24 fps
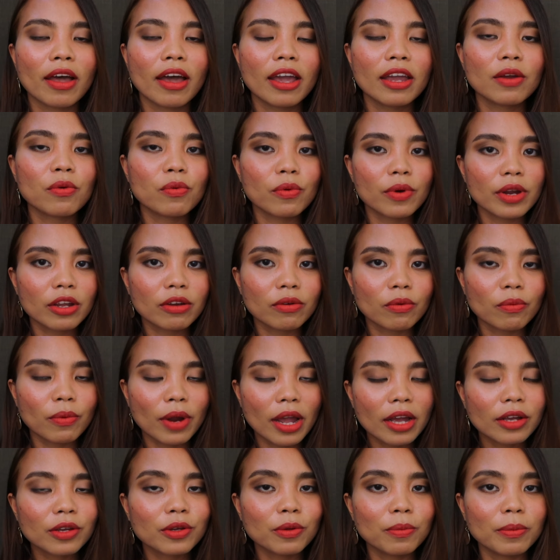I
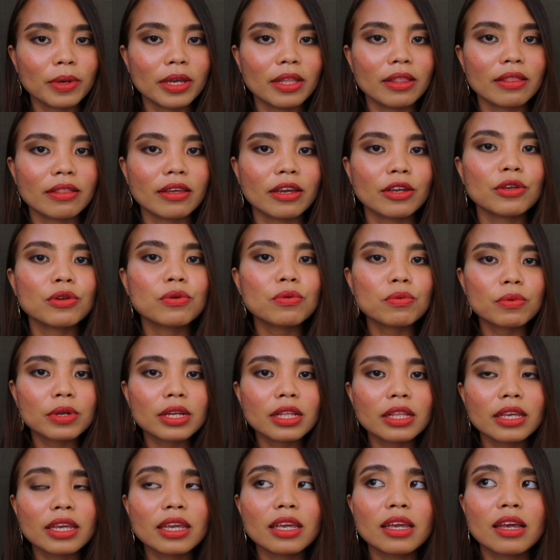recommend that you
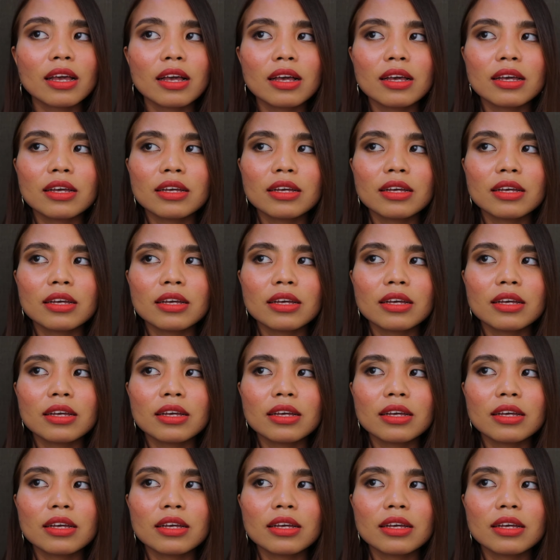really